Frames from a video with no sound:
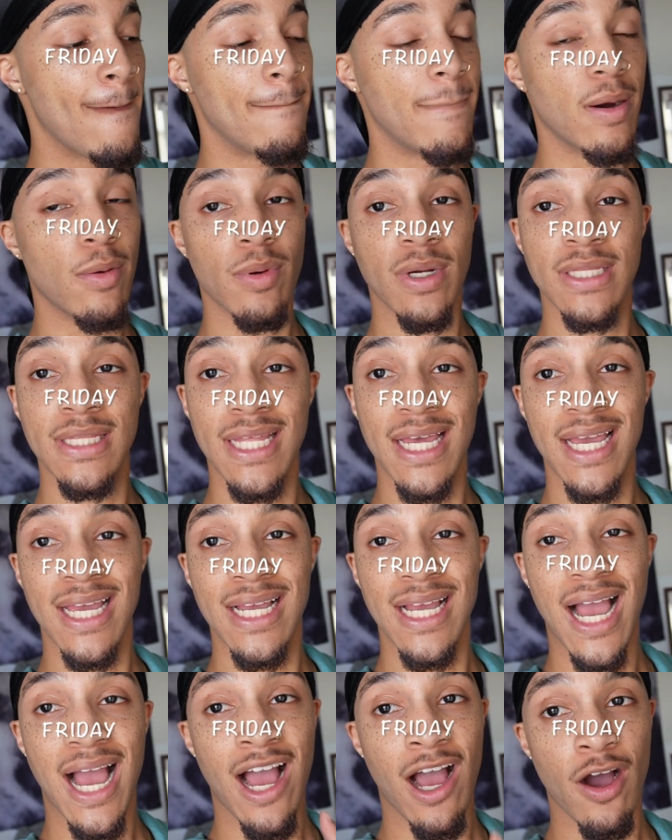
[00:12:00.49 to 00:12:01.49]
but one
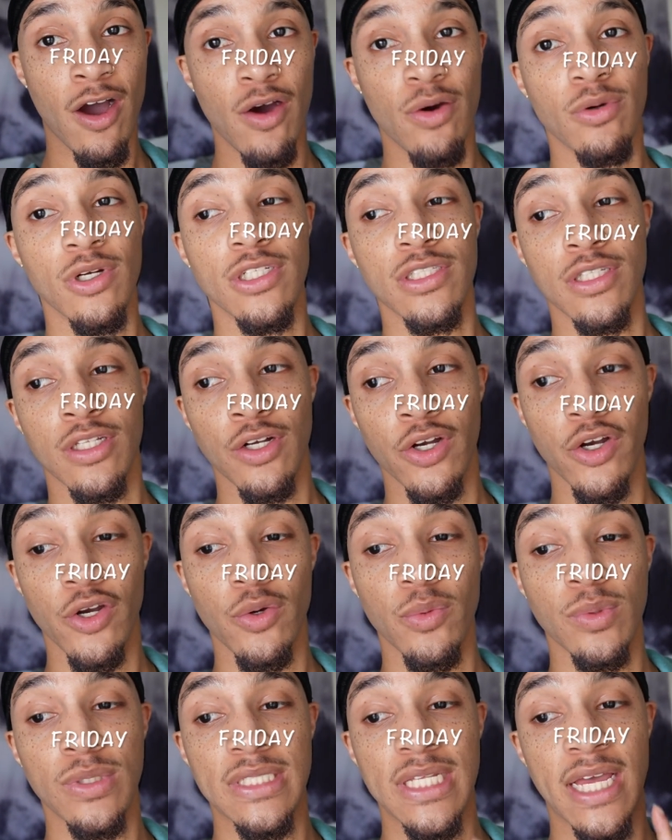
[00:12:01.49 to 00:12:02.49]
thing I always
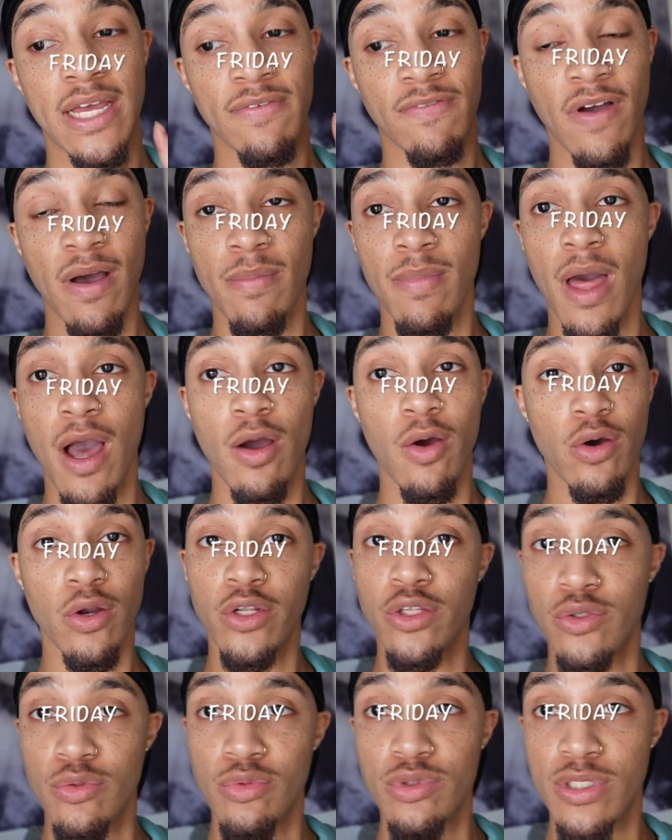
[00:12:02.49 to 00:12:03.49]
learned was that if I'm not going
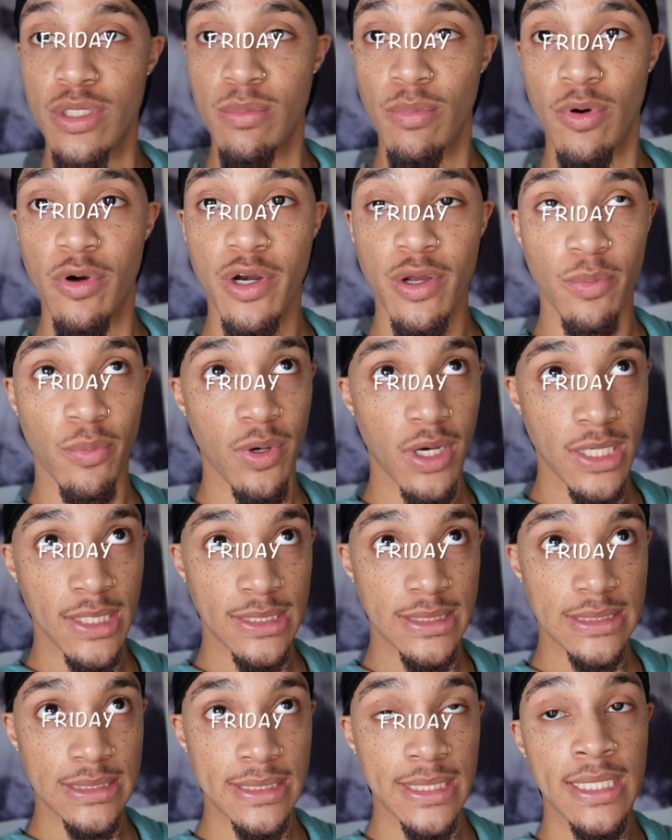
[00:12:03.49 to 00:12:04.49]
to use it more than
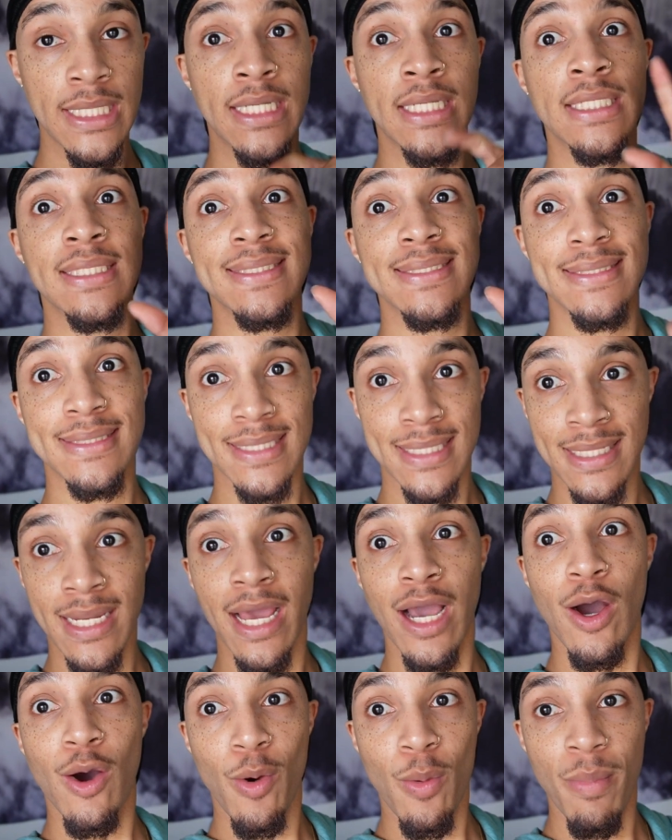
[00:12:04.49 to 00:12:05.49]
once, send
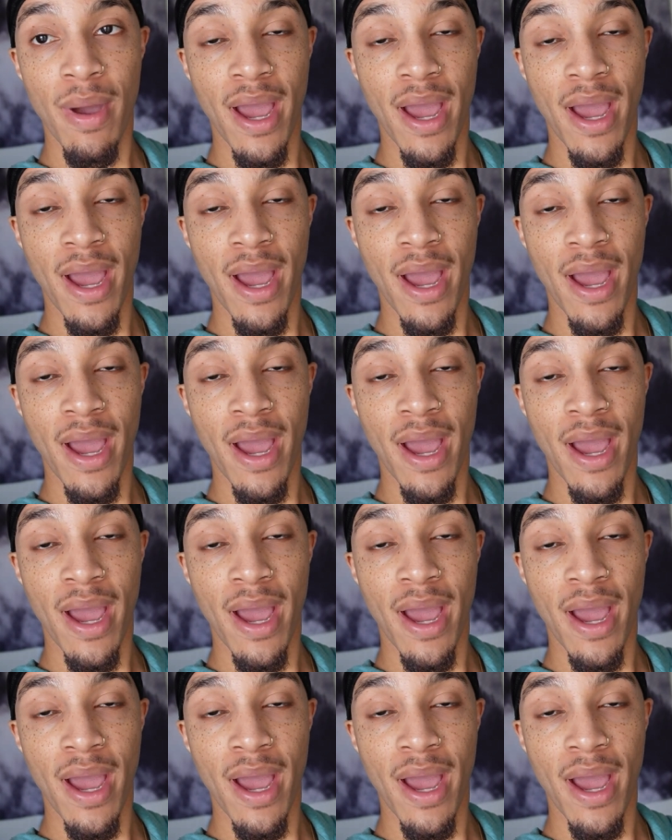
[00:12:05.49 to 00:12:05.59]
that hoe